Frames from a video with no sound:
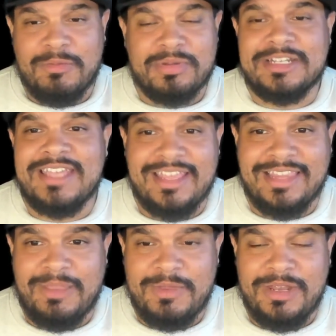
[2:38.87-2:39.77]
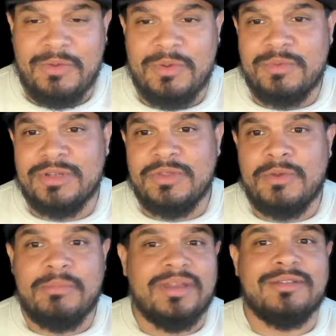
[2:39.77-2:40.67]
pretend like we know what we're
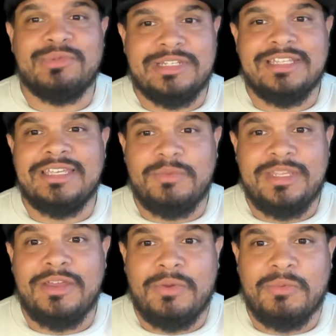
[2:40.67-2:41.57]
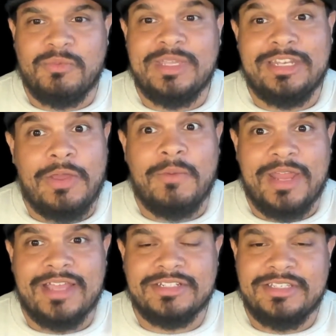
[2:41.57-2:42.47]
doing, but really we don't
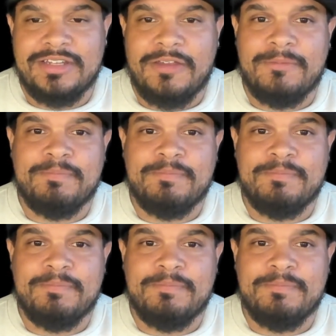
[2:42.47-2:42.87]
actually know.